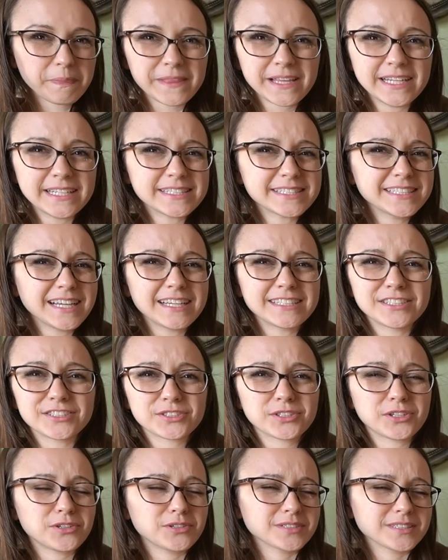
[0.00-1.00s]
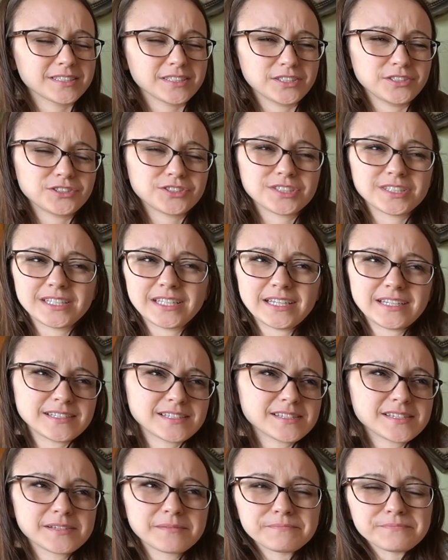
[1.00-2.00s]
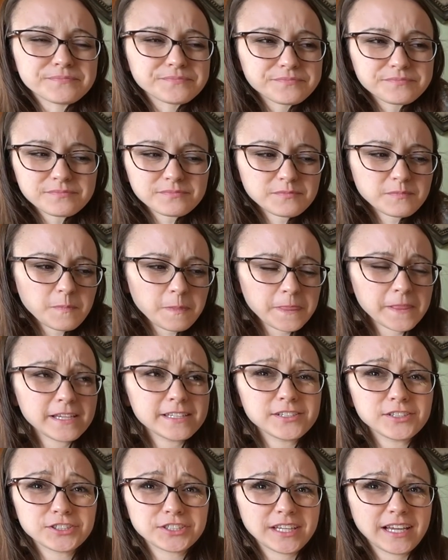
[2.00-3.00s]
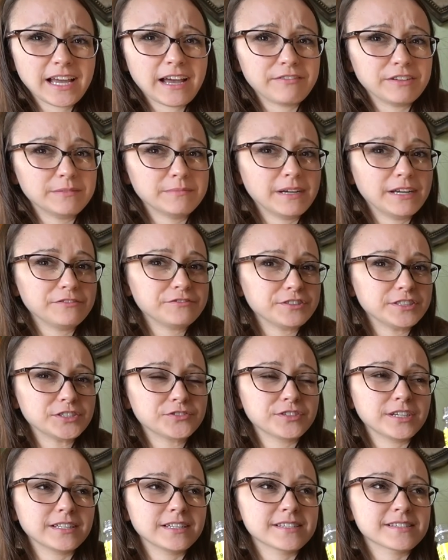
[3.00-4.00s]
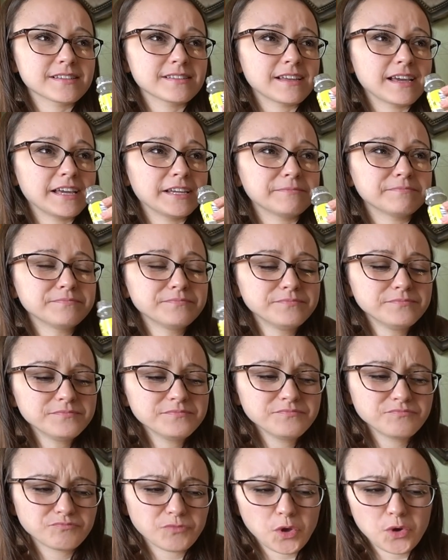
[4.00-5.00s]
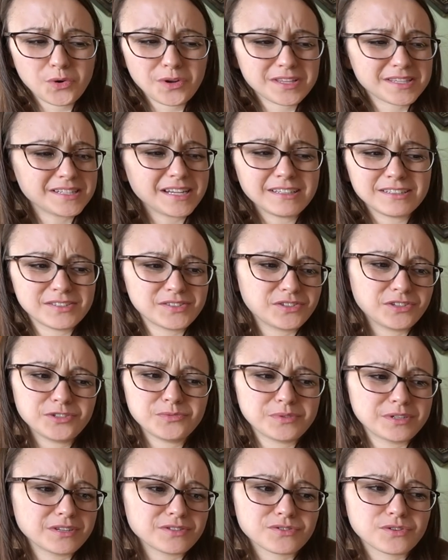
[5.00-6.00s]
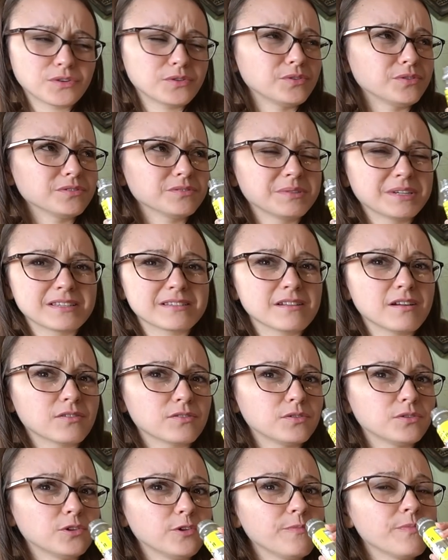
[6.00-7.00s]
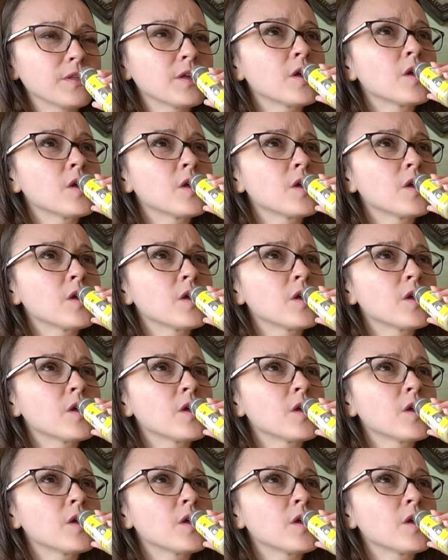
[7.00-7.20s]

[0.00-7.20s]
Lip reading: it's not as cold as it usually is. Because usually I have it in my fridge for at least a day. Oh, it's not as good when it's cold, when it's not cold.